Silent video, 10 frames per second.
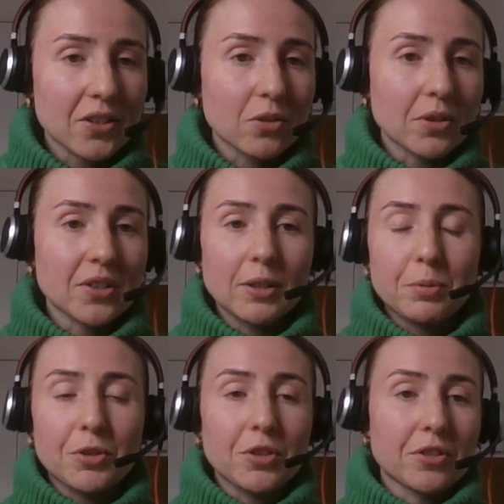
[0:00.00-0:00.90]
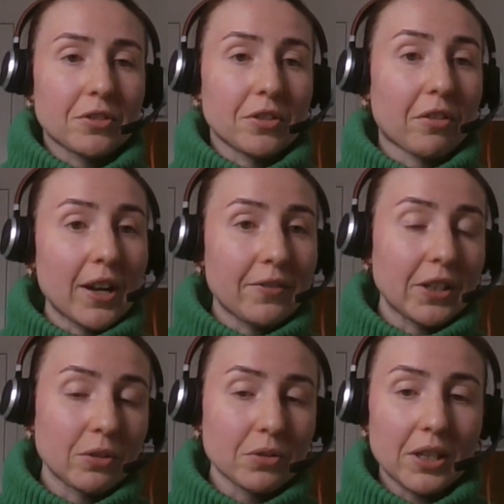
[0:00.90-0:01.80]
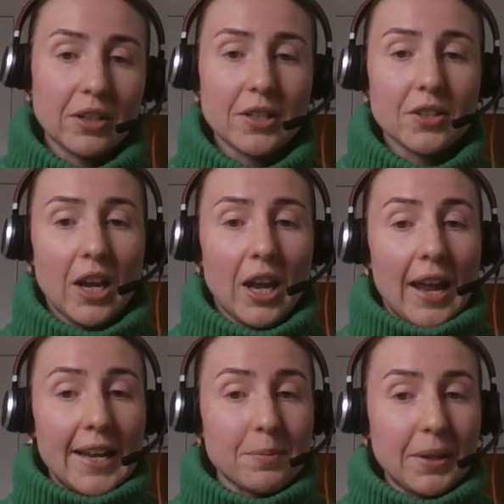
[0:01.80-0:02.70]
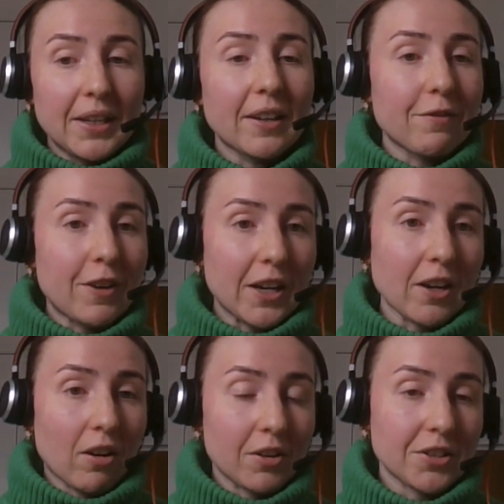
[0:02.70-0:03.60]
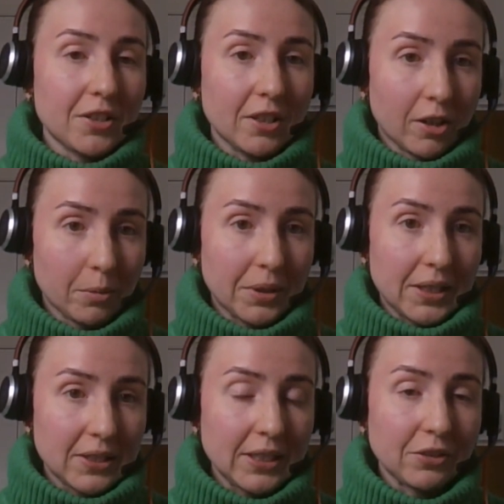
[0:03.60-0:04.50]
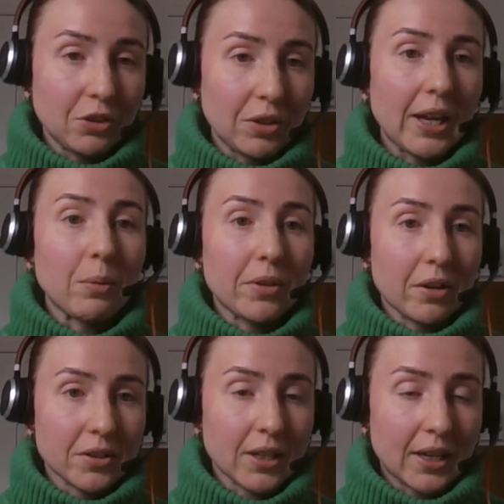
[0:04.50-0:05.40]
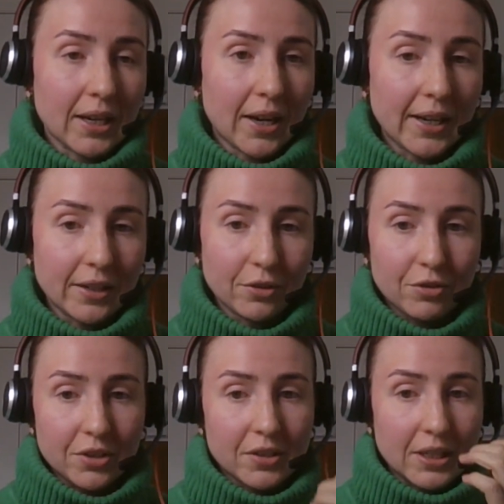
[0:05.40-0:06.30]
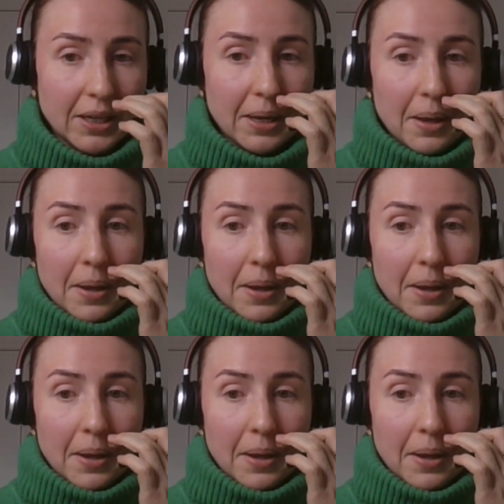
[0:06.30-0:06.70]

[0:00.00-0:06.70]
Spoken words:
So the steel producers are thriving in those areas. It's making it very hard to decarbonise steel in the UK with our sky high electricity.